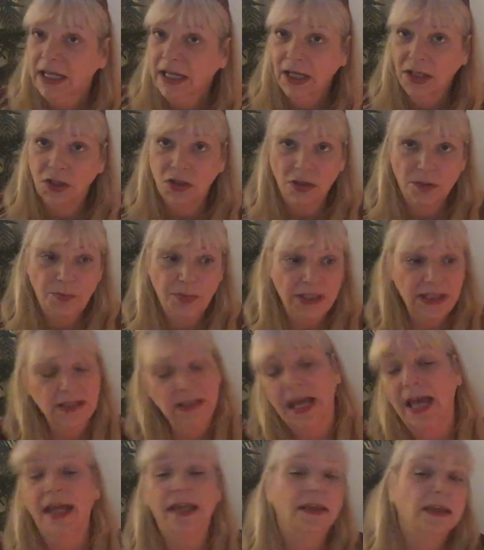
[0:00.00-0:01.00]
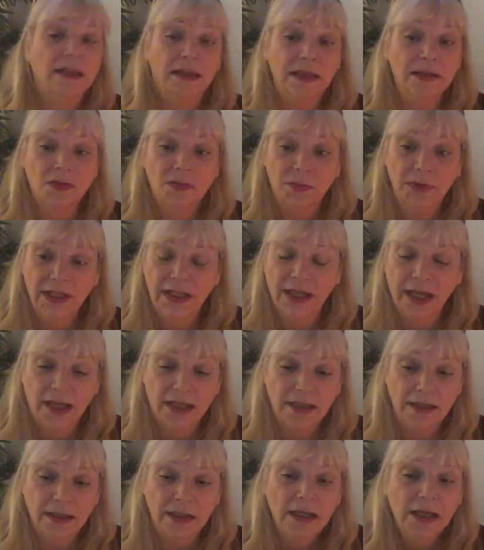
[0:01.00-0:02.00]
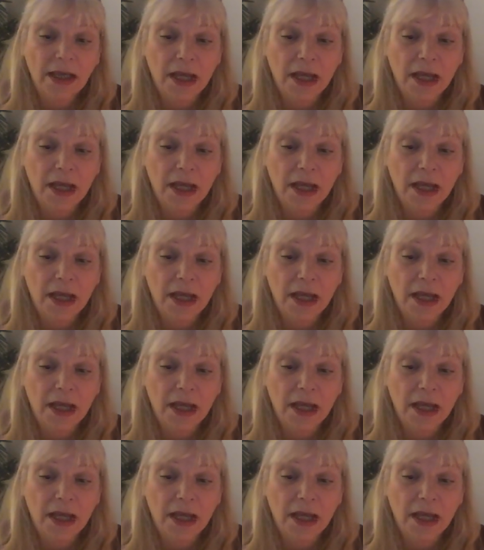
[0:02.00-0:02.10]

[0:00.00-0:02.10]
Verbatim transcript: it could be that this weekend